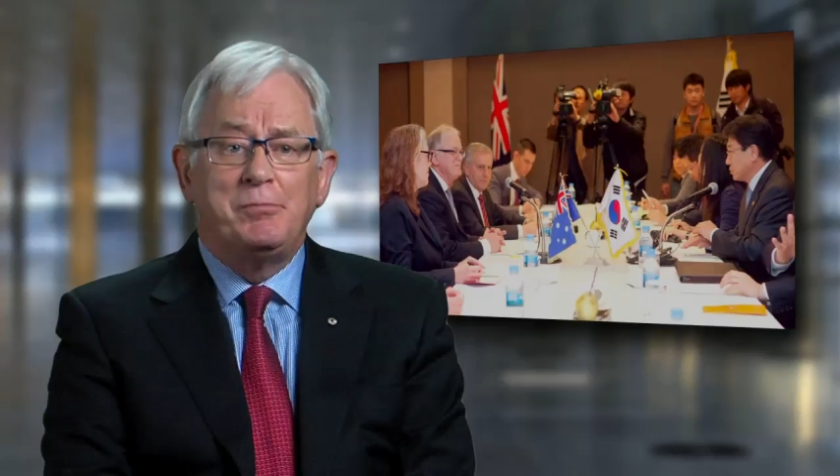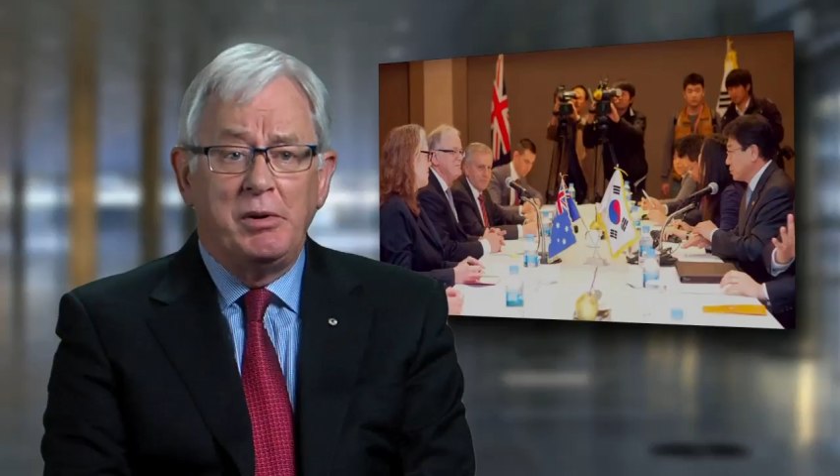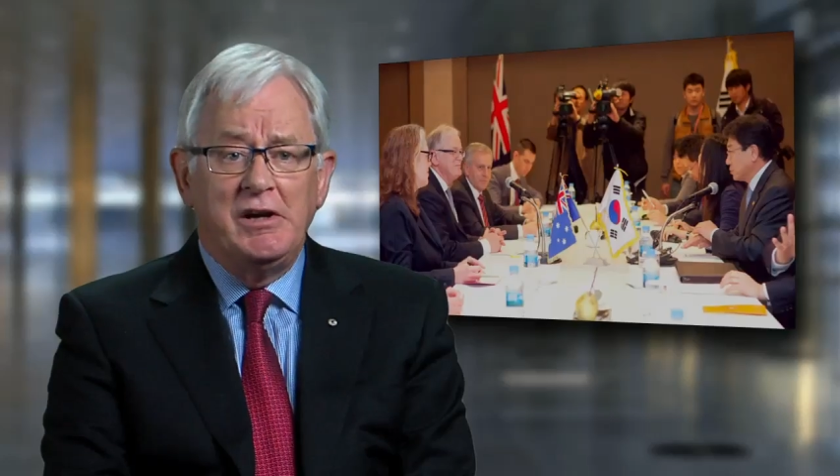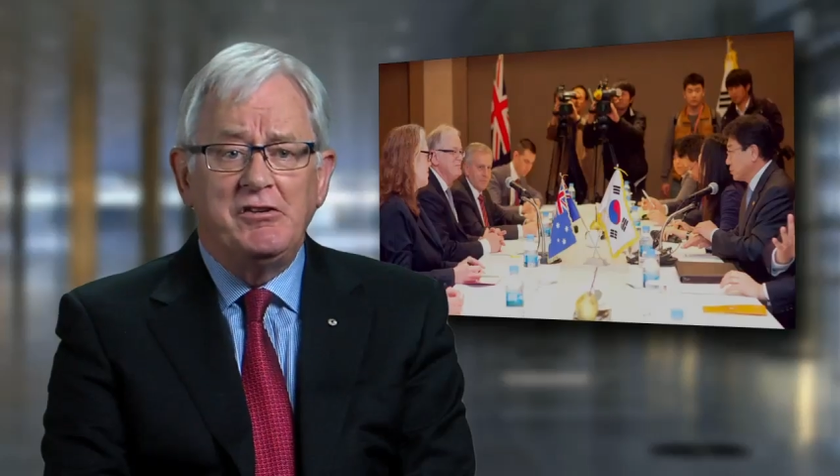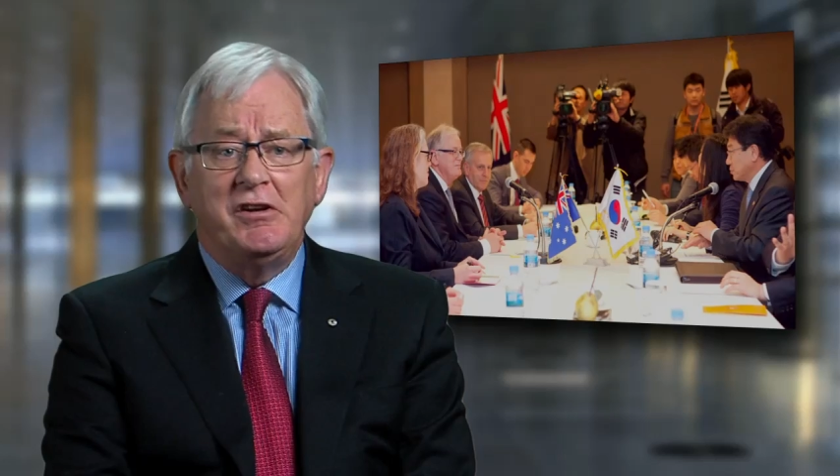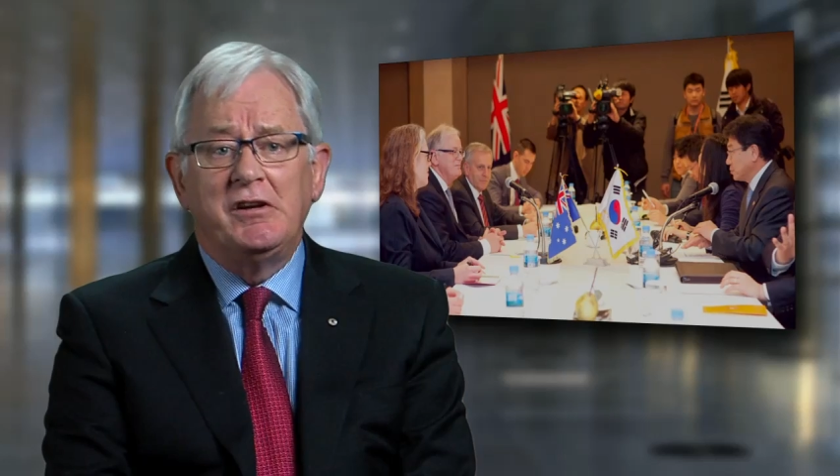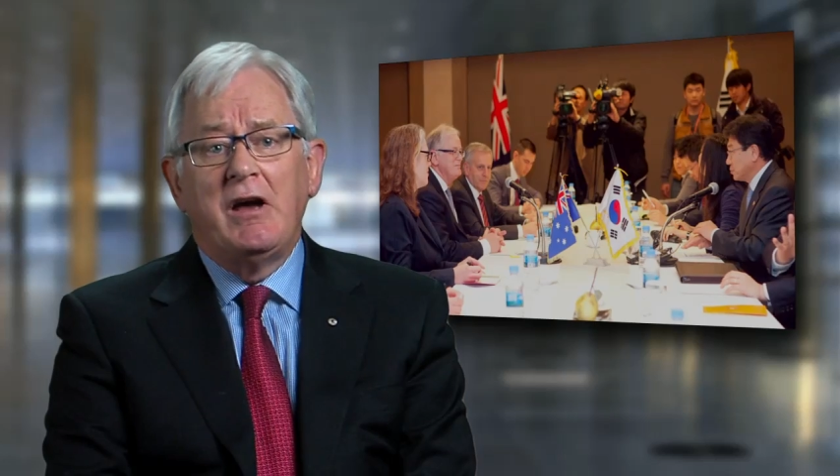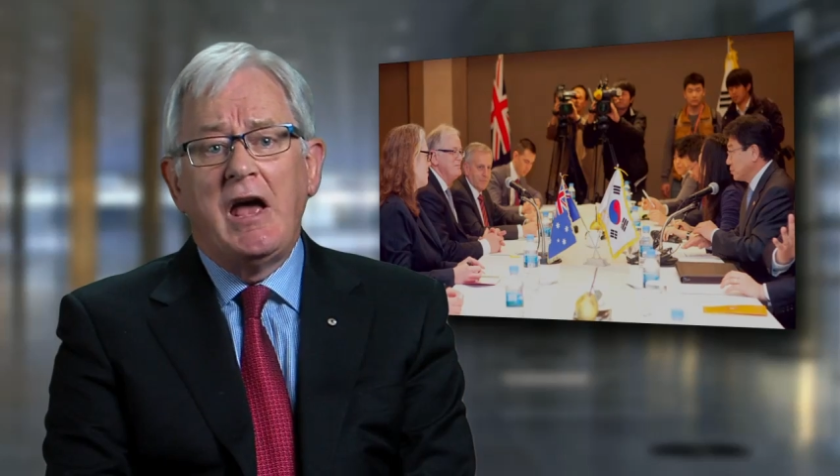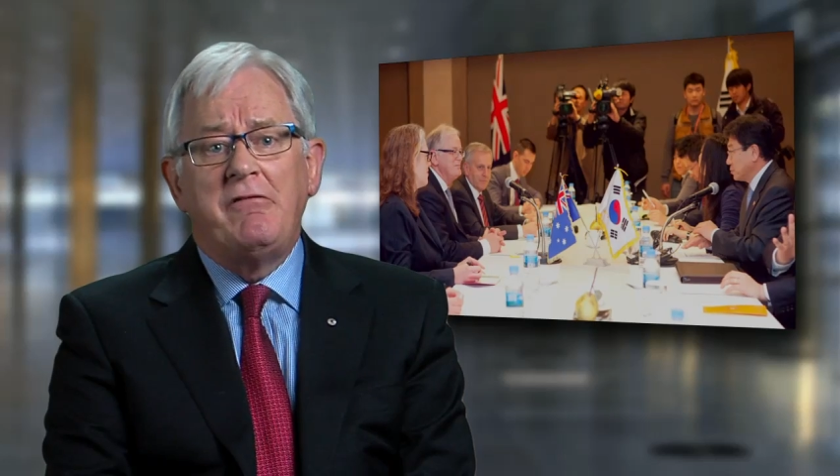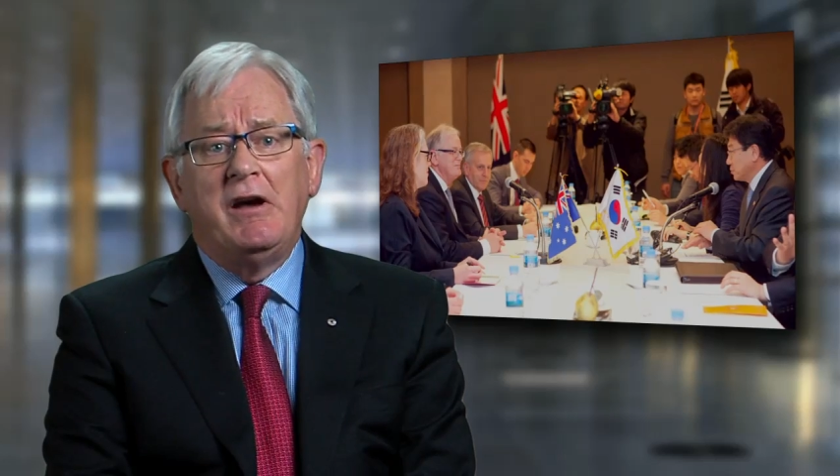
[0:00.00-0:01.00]
pleasing
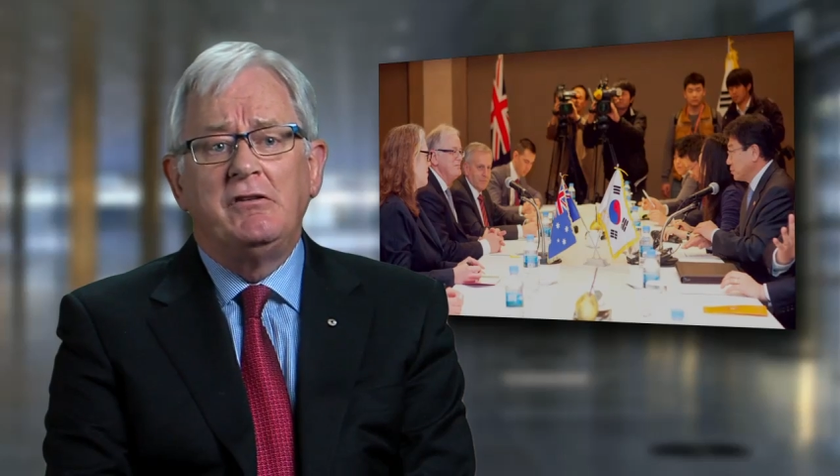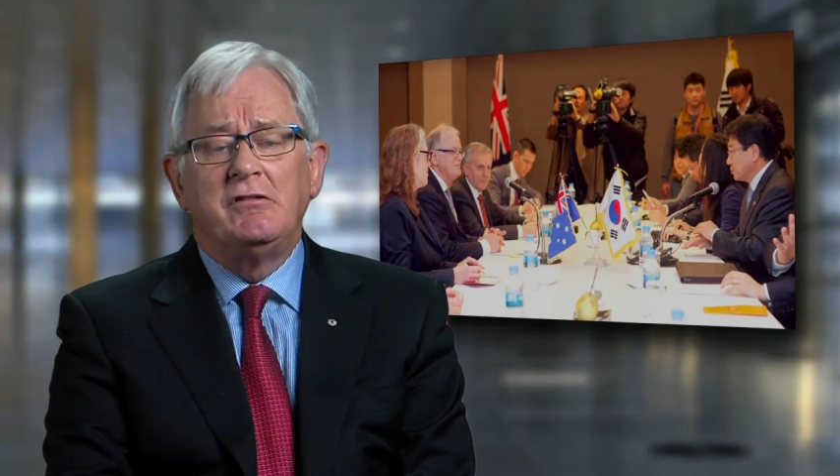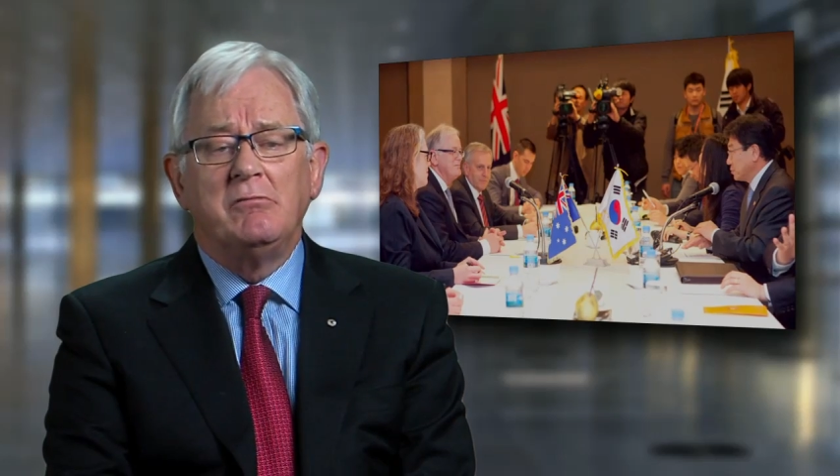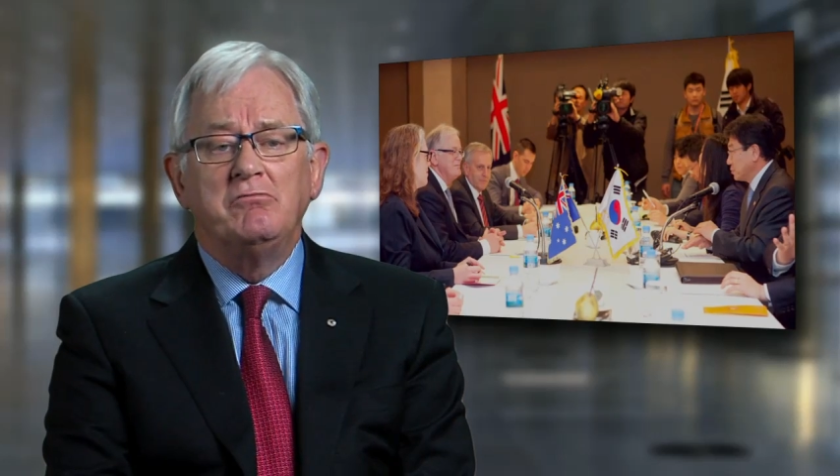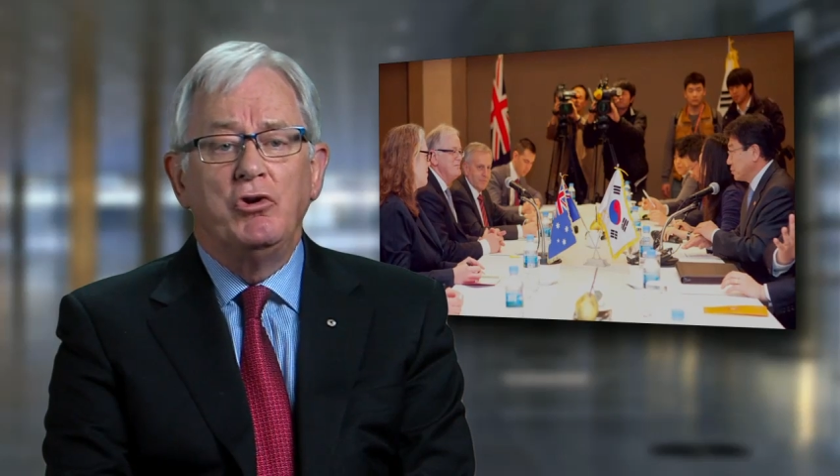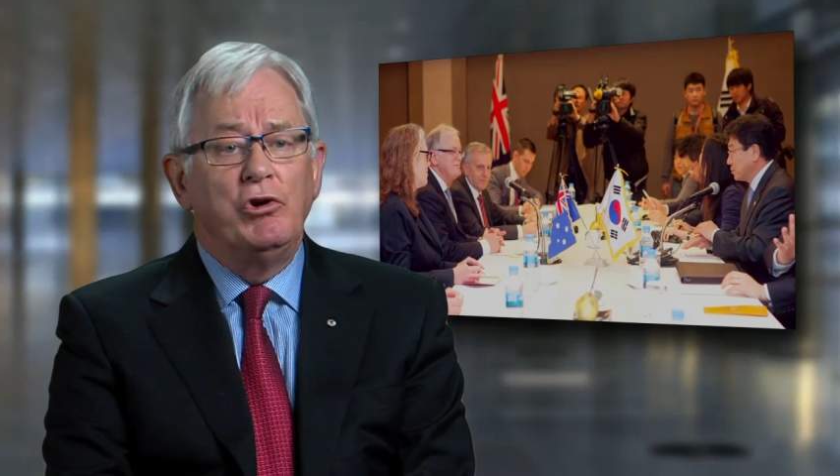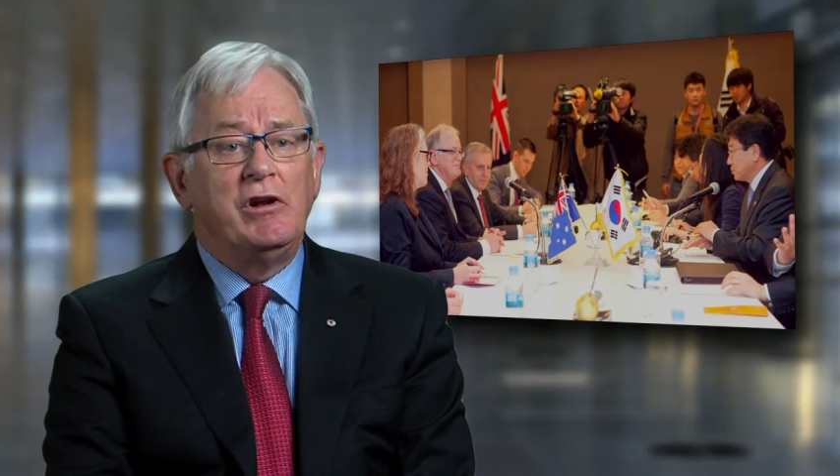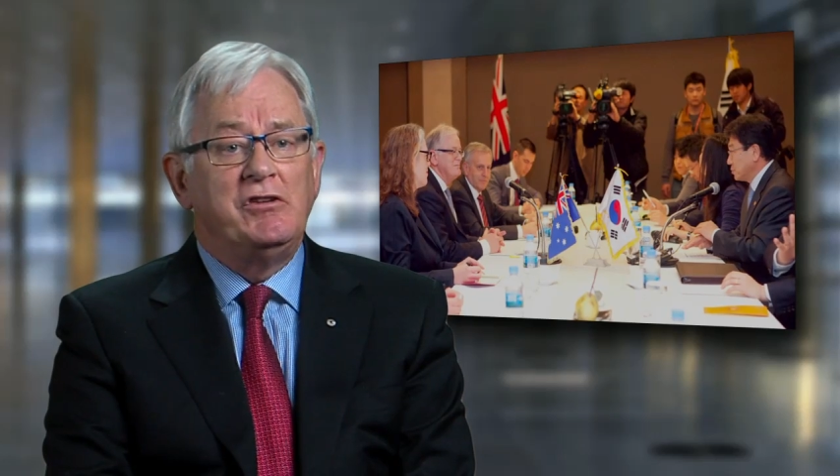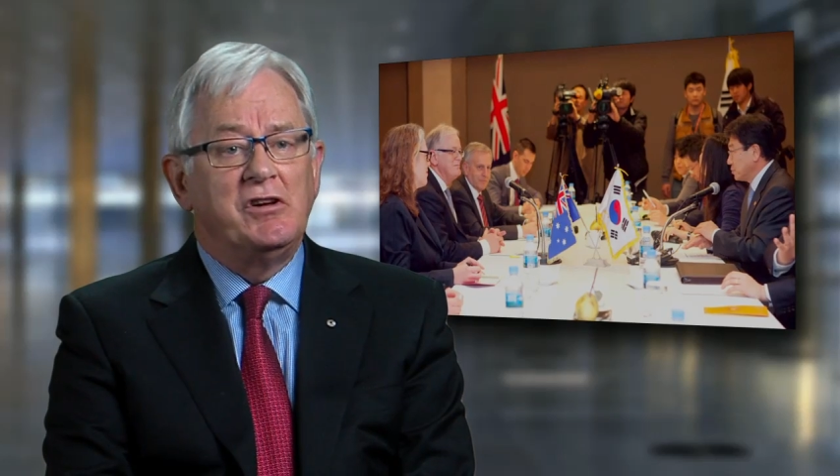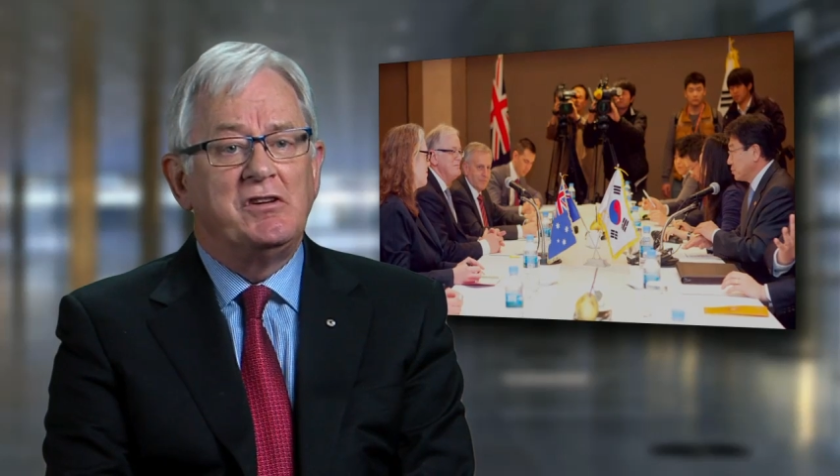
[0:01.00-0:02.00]
to have had some
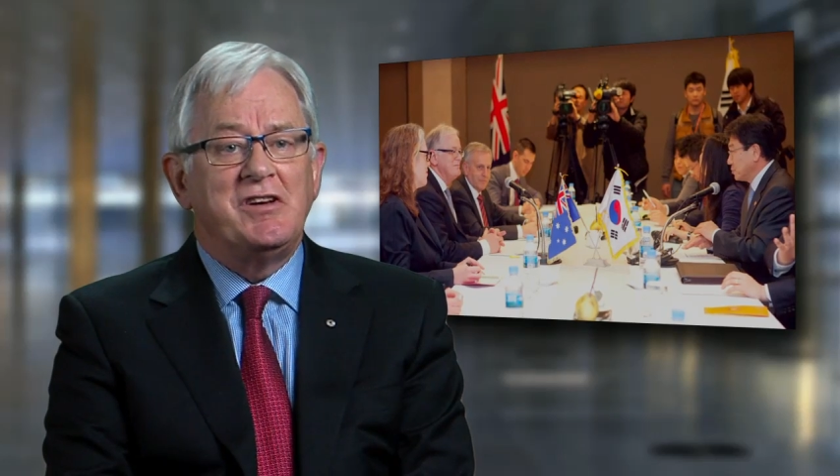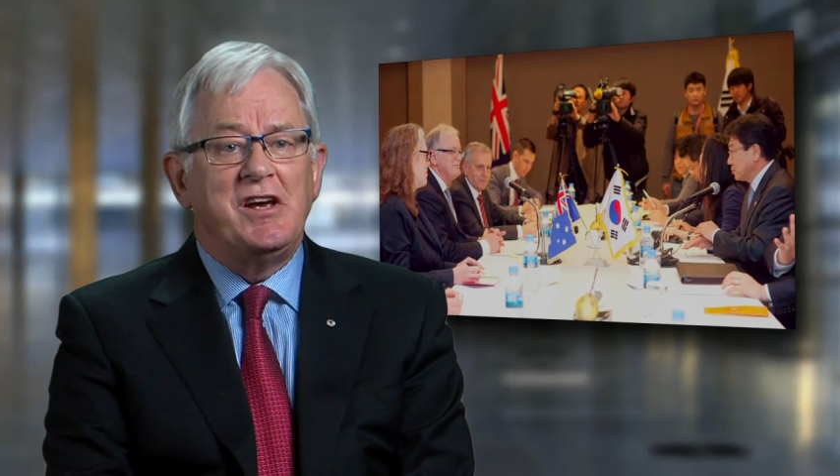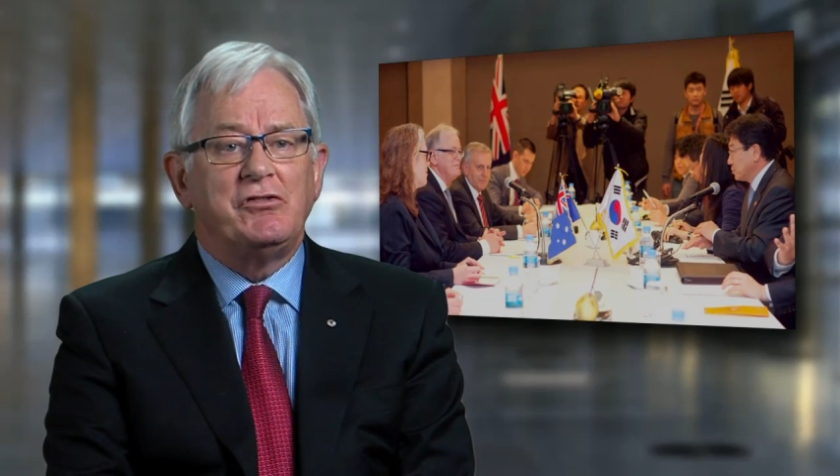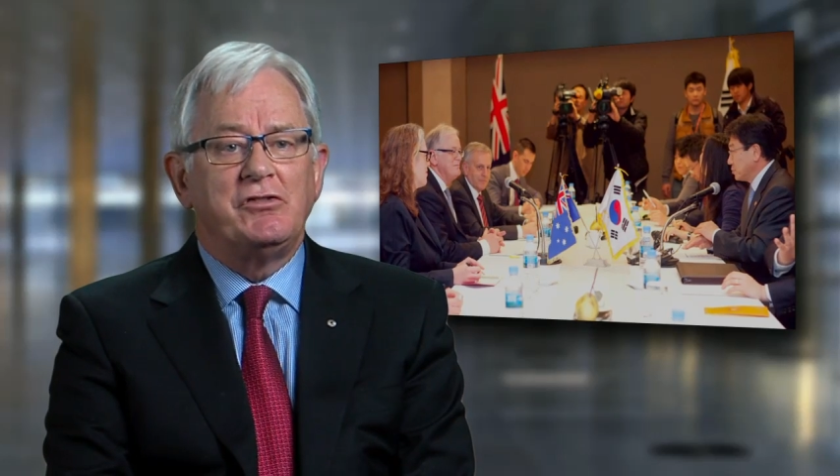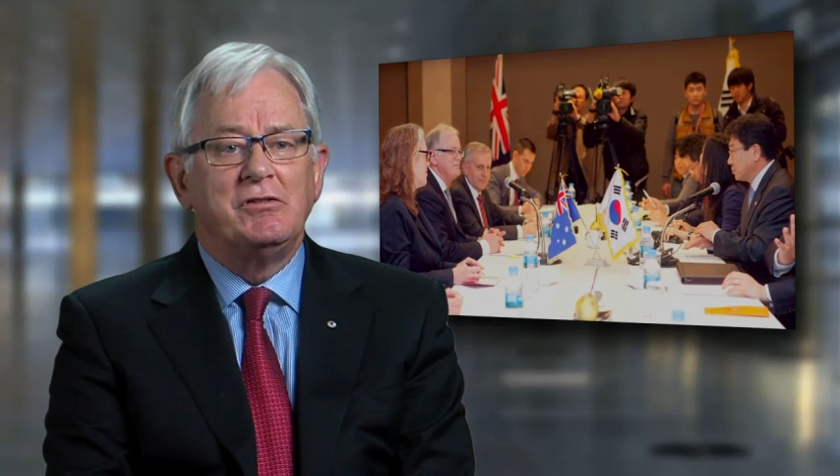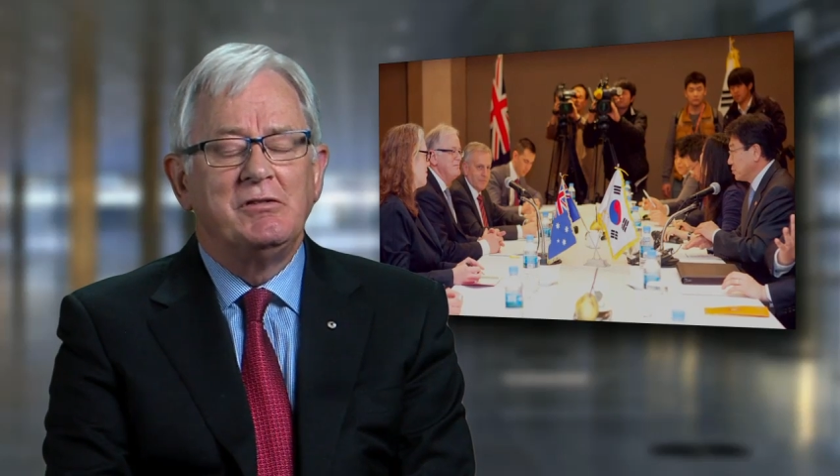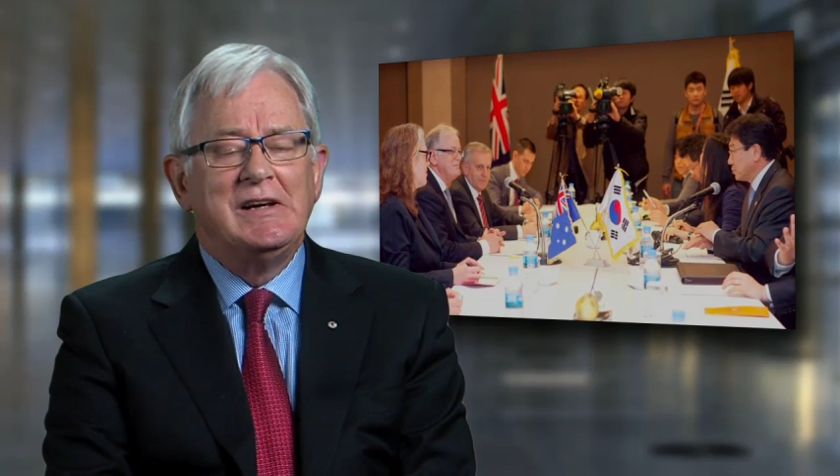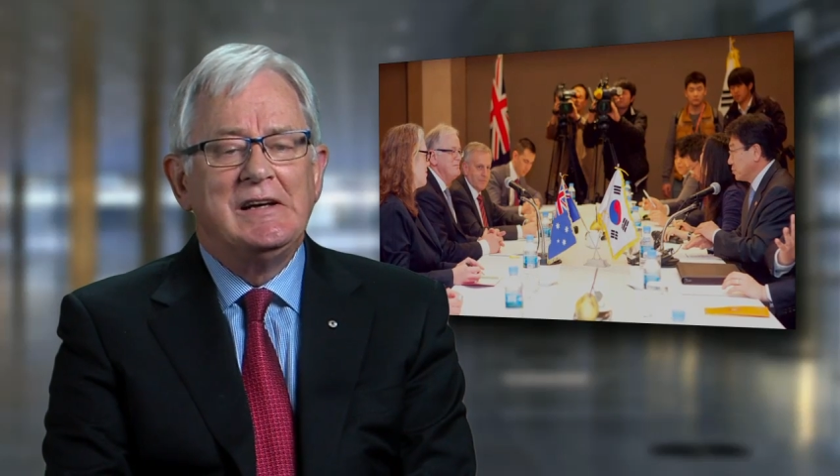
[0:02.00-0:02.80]
early success.